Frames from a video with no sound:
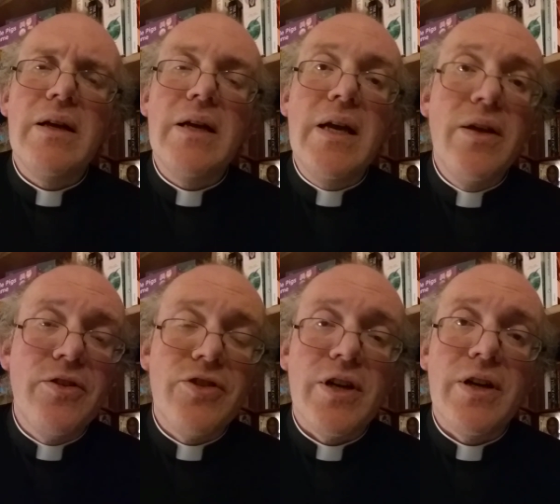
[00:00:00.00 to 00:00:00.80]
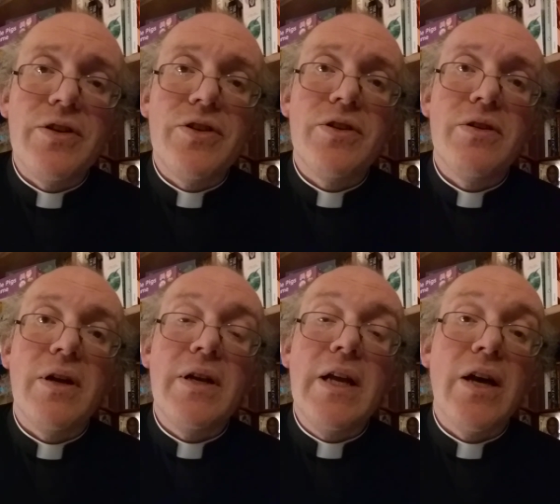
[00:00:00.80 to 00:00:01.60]
hear the church
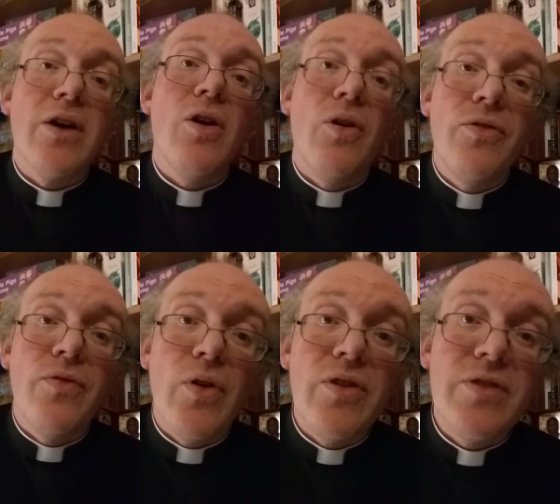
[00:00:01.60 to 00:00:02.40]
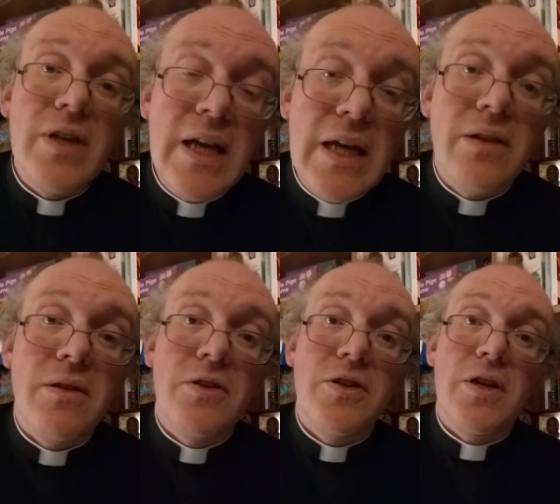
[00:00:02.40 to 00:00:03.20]
and hear God's voice in
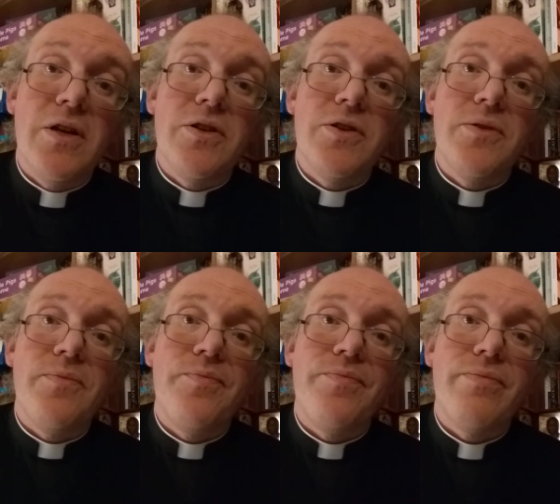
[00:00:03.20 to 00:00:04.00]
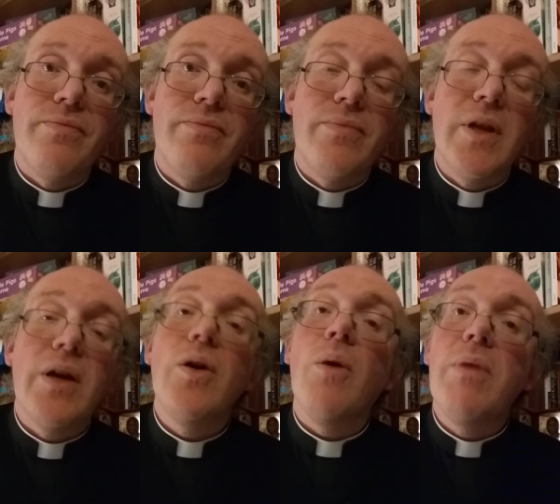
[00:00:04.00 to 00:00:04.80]
the church
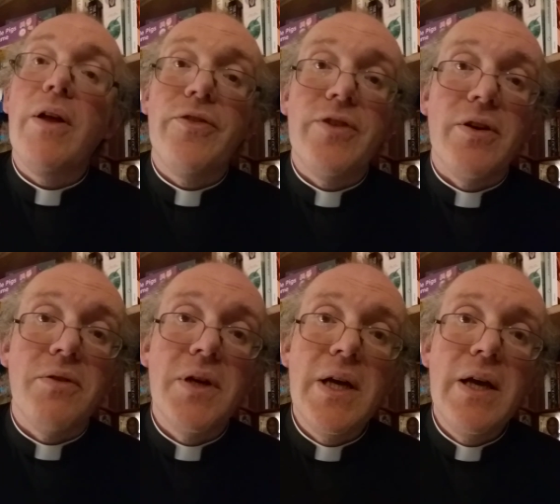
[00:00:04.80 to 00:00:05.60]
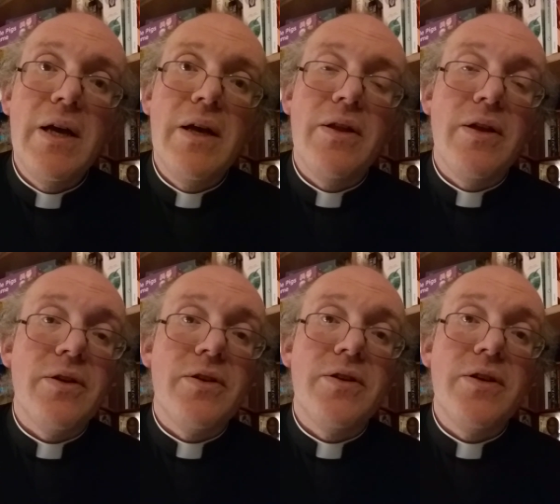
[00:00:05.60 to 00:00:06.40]
and God bless you,
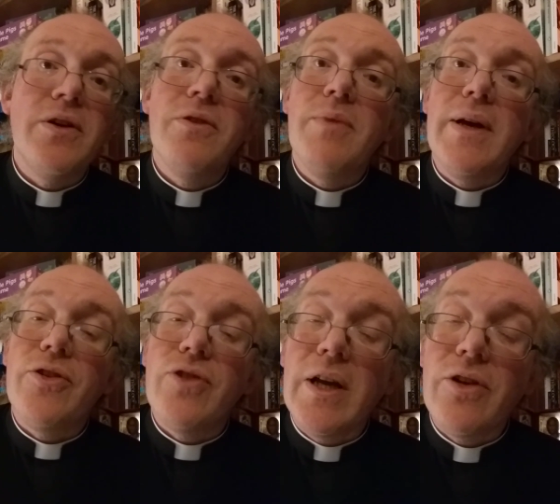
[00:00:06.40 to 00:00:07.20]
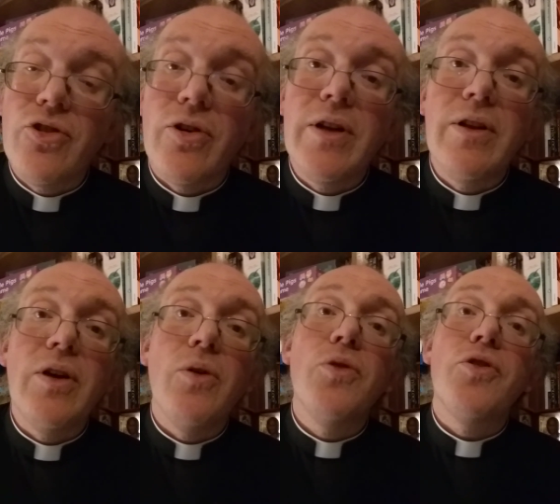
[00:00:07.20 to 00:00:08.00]
that you may join
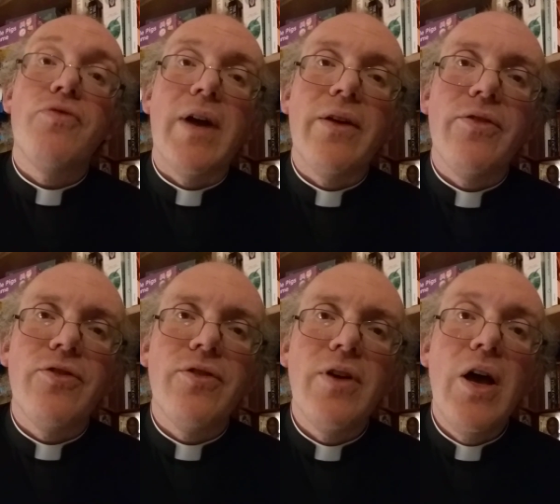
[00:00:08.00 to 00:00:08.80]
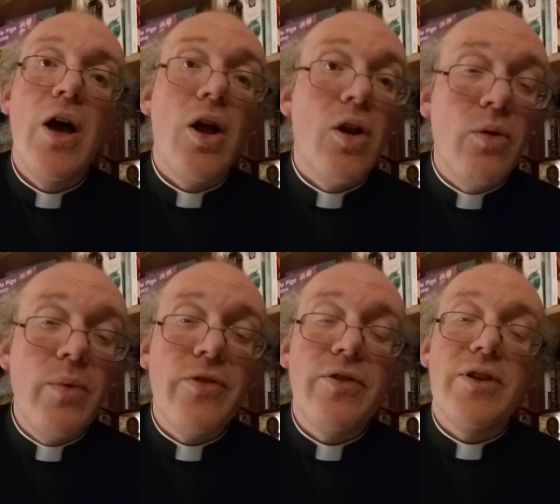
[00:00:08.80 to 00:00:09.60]
the ordered ranks along
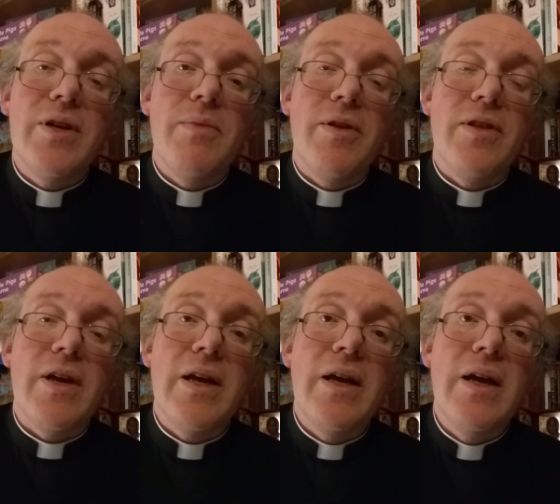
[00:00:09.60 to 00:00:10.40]
with St. Timothy